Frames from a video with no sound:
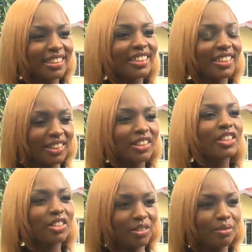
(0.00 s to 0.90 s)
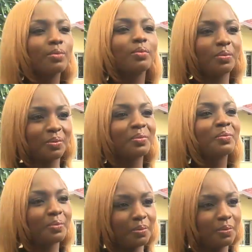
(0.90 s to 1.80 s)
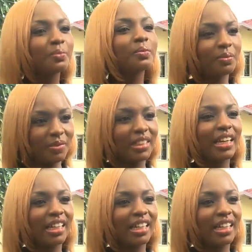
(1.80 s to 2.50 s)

being this aggressive. Not, I mean, in business, of course.